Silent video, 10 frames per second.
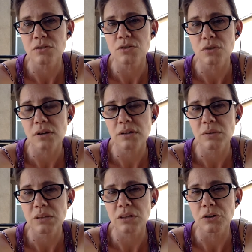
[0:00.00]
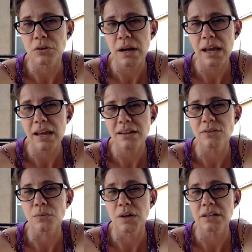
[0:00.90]
or struggling with their grade
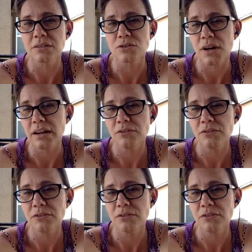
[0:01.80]
or want to try